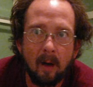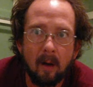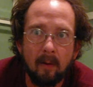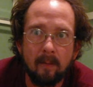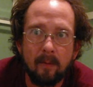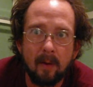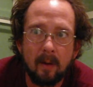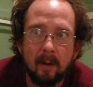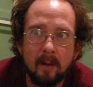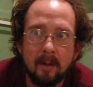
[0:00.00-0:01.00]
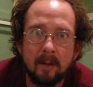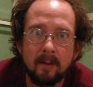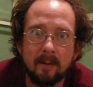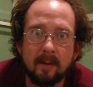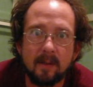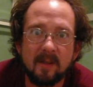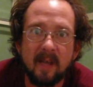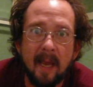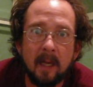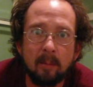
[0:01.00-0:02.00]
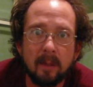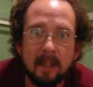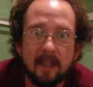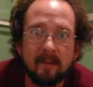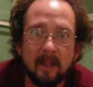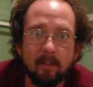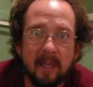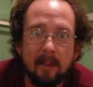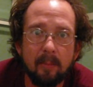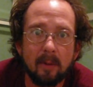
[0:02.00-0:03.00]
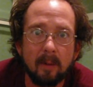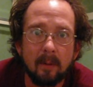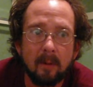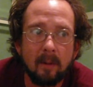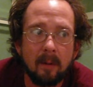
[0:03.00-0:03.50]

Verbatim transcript: of sustainably living people